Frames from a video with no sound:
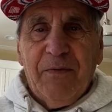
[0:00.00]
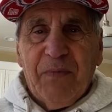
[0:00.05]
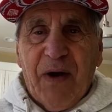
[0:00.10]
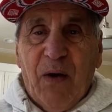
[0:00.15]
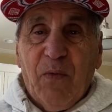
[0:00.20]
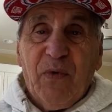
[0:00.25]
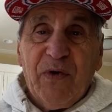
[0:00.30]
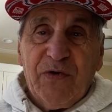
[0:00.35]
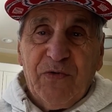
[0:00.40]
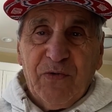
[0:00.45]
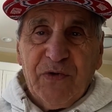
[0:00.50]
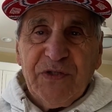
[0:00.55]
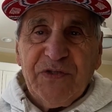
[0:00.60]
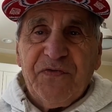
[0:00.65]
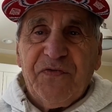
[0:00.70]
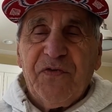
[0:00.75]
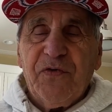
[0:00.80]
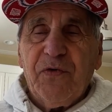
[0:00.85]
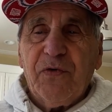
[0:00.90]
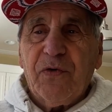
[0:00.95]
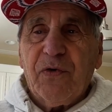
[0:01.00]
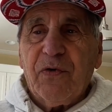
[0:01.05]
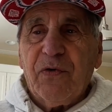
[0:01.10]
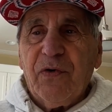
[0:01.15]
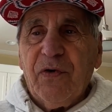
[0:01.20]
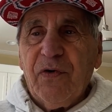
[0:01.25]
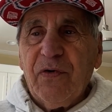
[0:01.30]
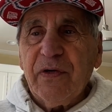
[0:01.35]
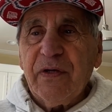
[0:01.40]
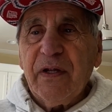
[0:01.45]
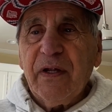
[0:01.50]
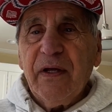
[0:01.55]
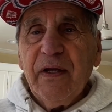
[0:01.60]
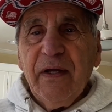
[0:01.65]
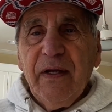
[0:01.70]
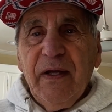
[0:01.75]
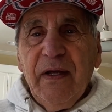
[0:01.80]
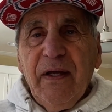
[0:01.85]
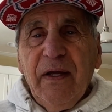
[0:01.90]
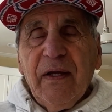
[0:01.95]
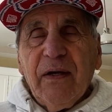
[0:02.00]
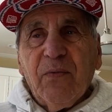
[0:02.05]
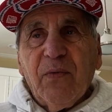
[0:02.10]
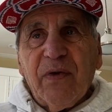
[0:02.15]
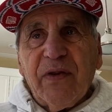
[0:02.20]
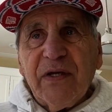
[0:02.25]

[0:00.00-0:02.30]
I went to his funeral and with